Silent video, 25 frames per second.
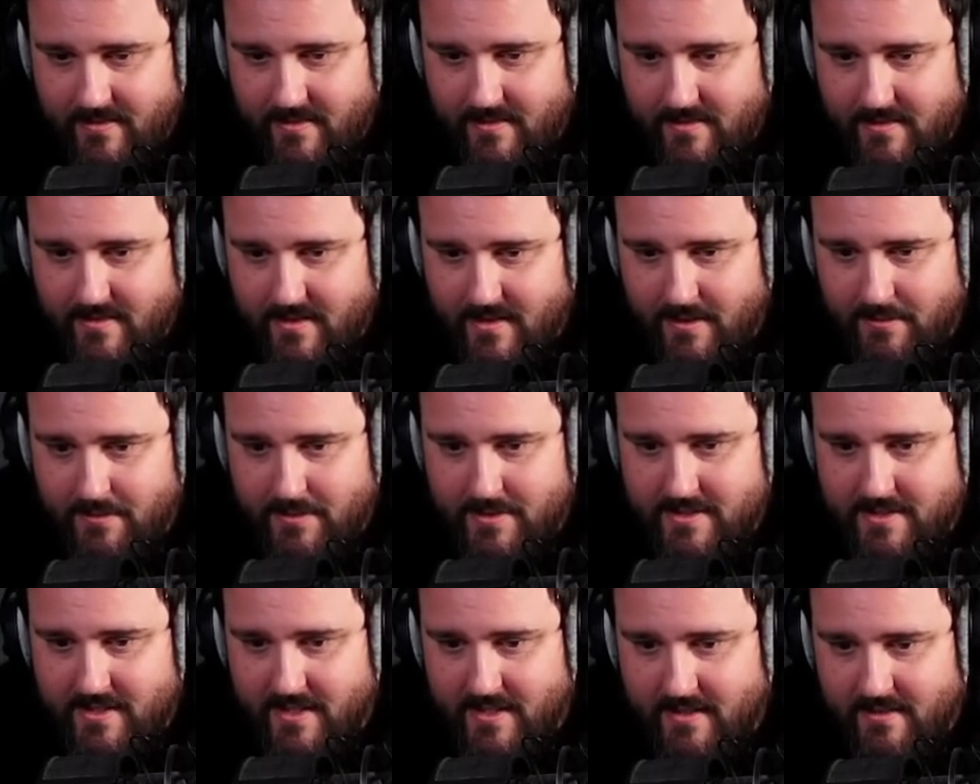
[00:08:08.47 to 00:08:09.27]
I would
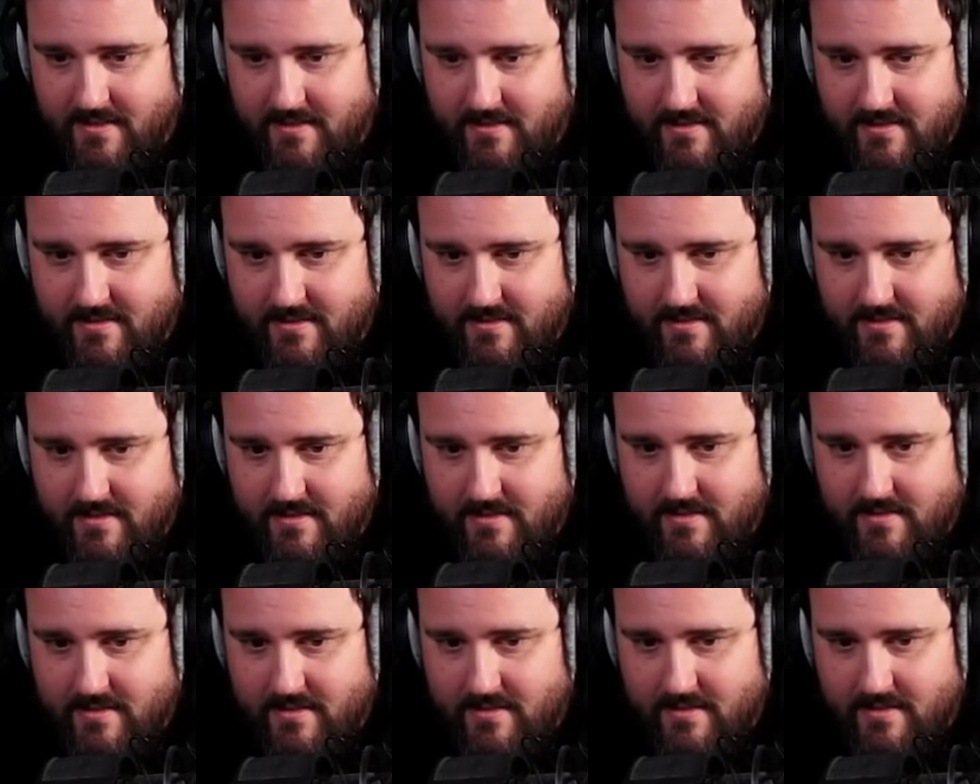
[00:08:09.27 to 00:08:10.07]
say.
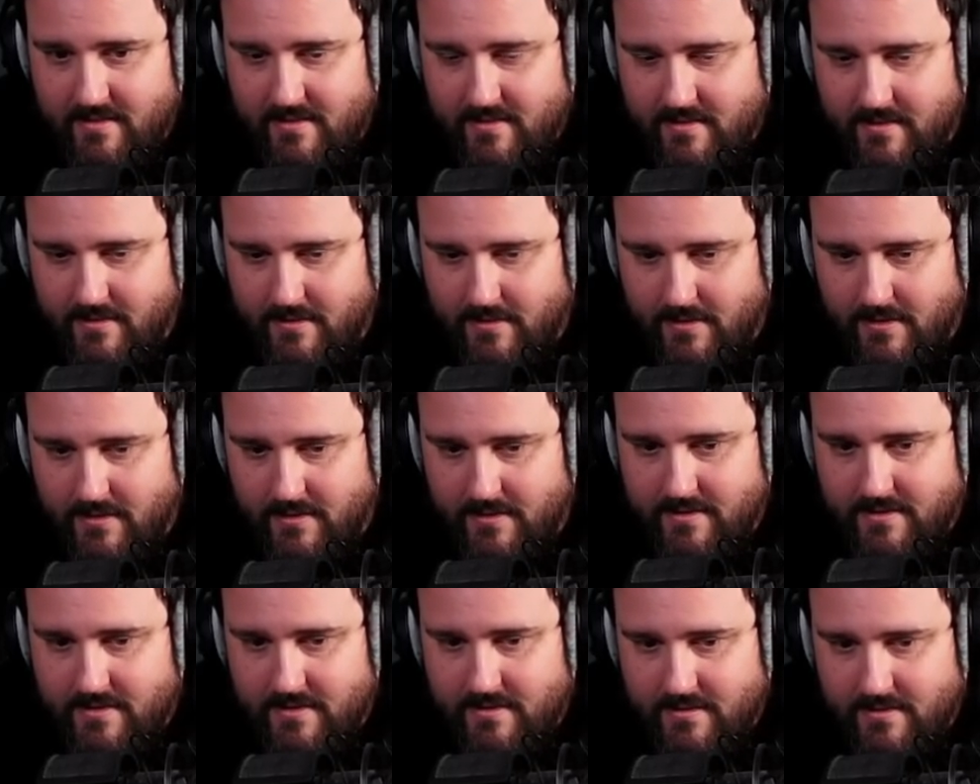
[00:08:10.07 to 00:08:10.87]
Oh god.
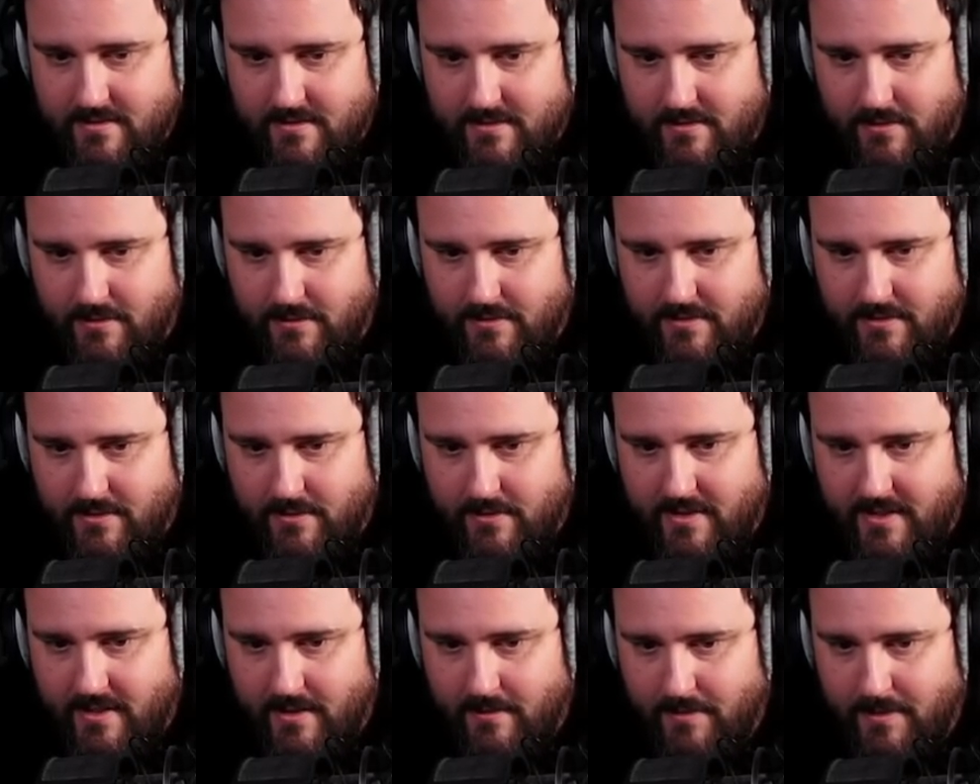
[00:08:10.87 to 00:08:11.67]
Don't
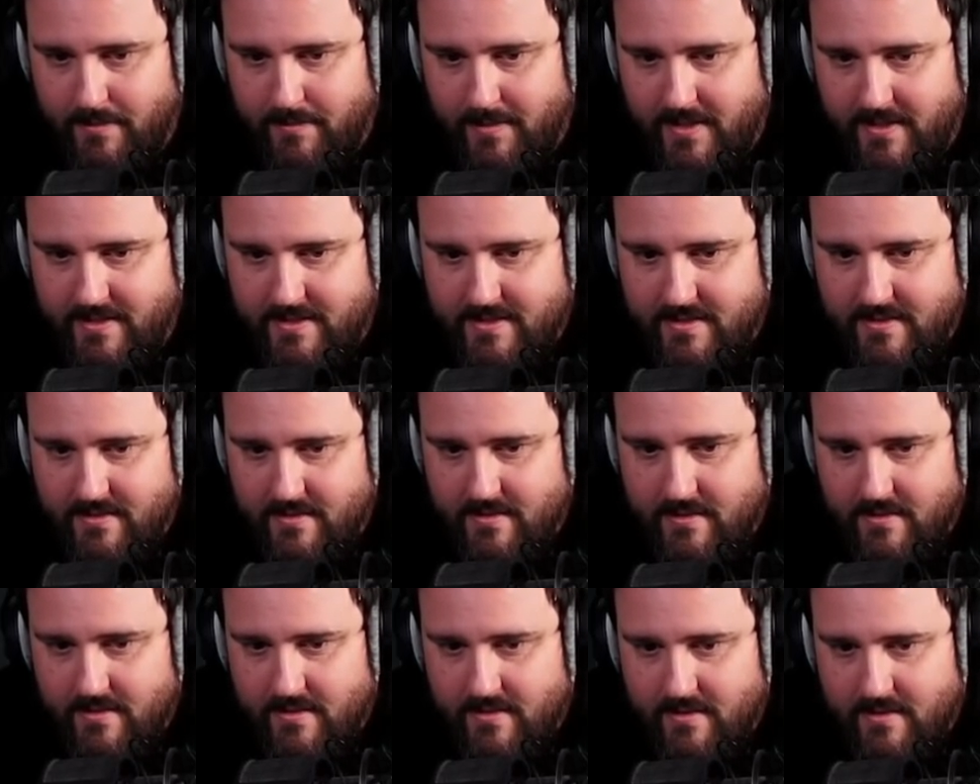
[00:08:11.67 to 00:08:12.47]
kill me, please.
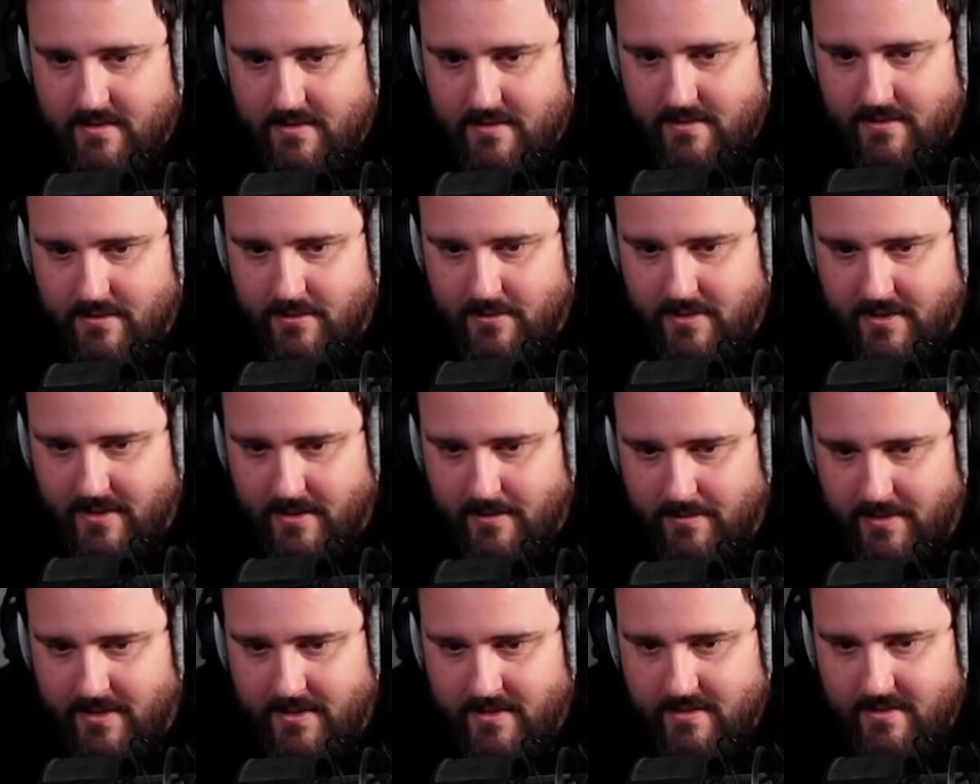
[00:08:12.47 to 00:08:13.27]
Don't kill
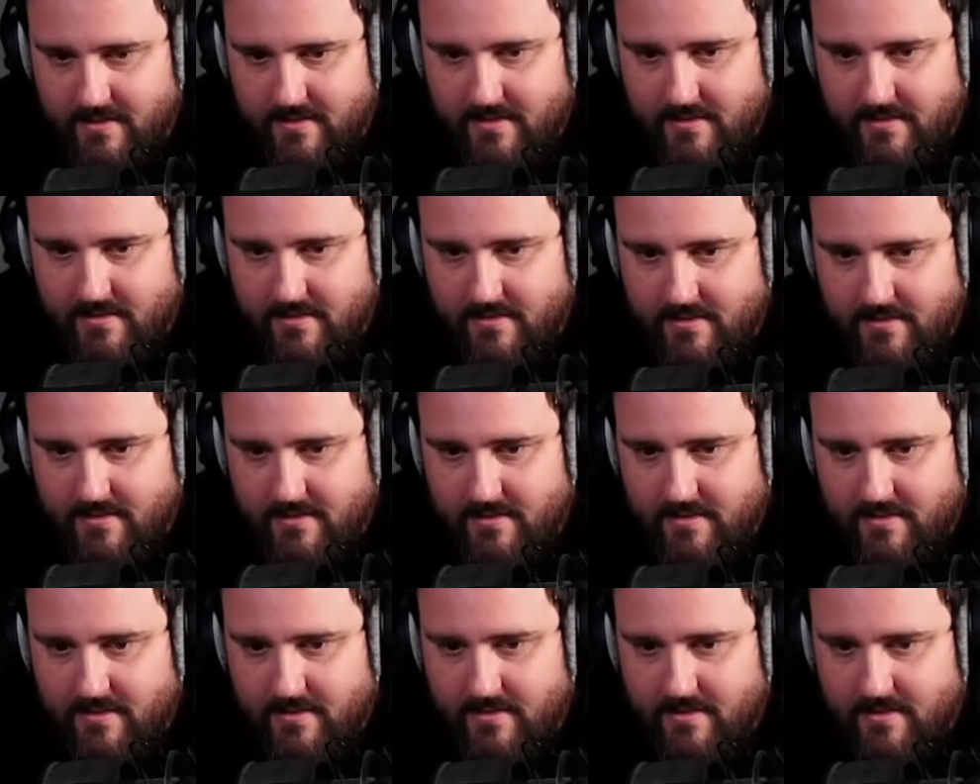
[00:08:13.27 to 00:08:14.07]
me.
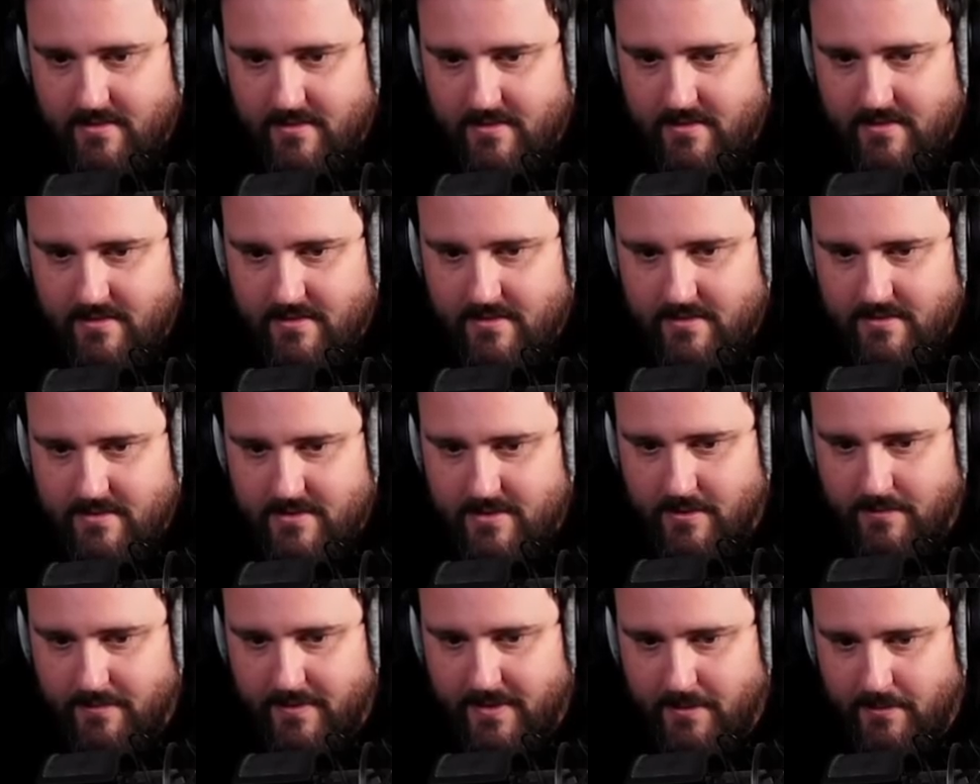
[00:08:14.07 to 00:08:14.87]

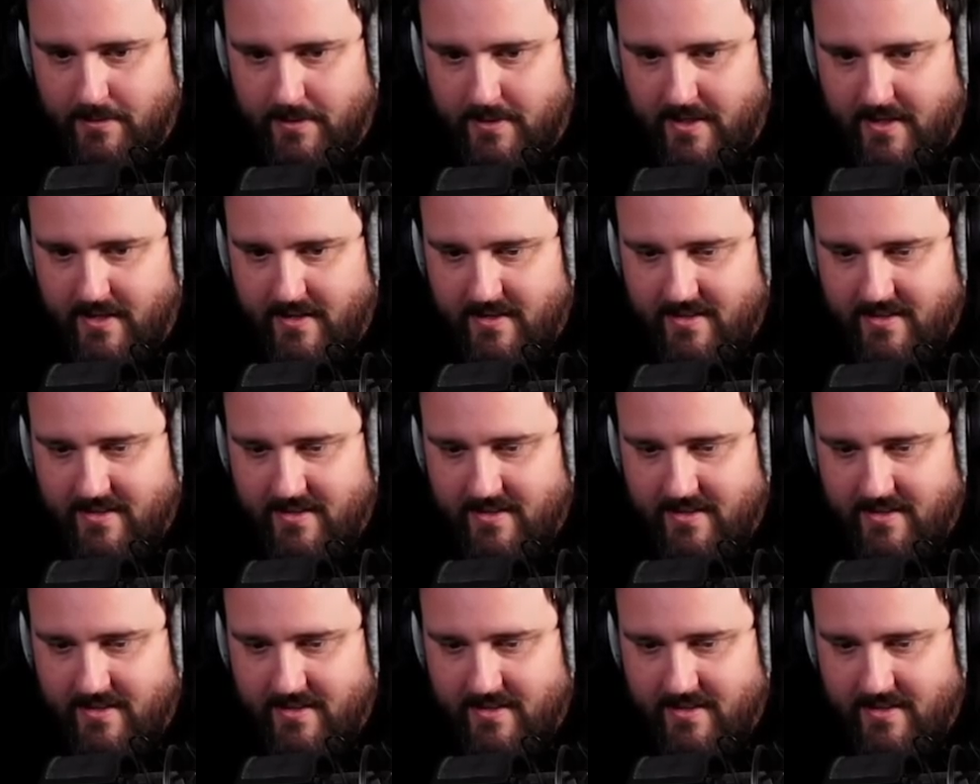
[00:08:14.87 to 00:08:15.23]
Somewhere over there.